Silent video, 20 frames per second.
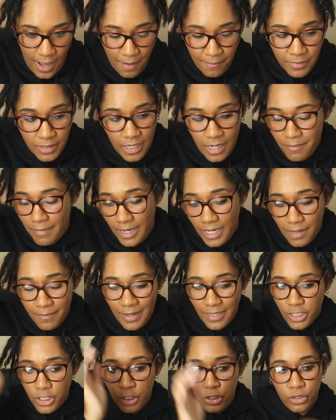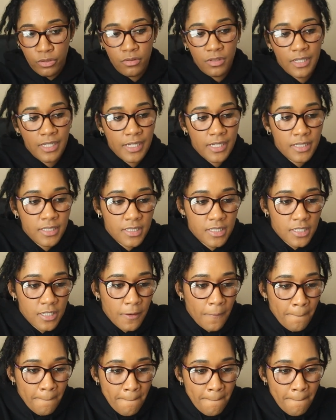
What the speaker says: I'm done making my to-do list.